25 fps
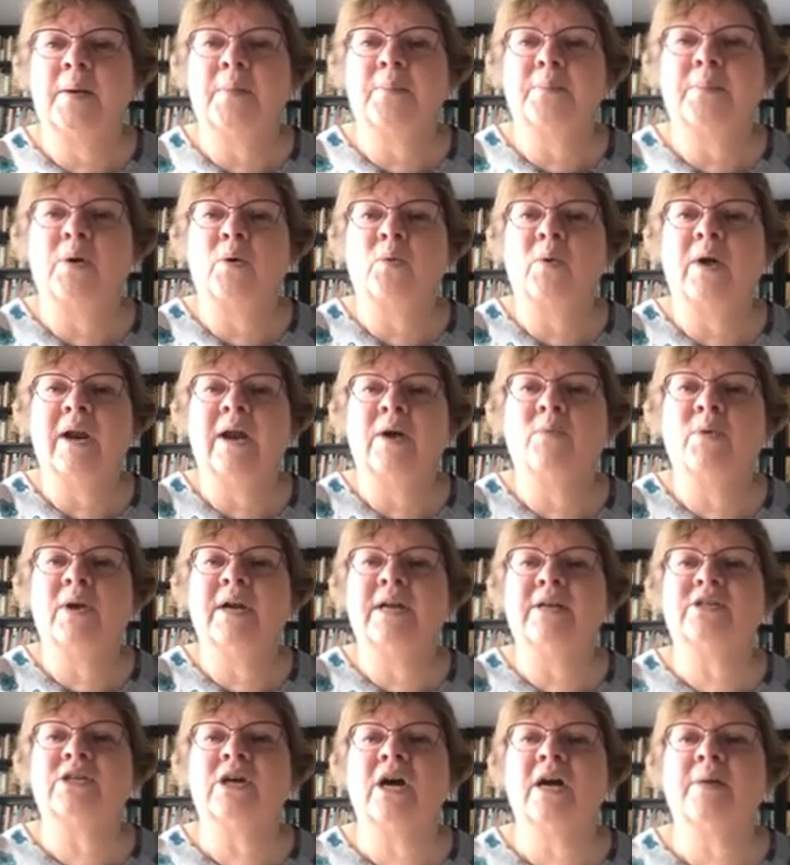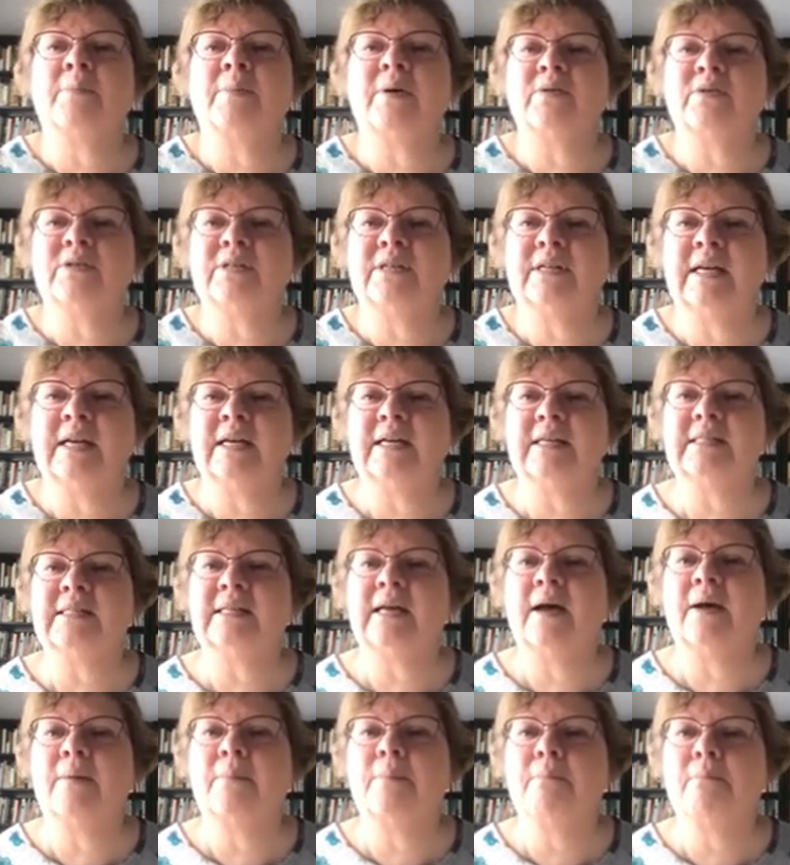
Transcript: But what I want to talk about today is a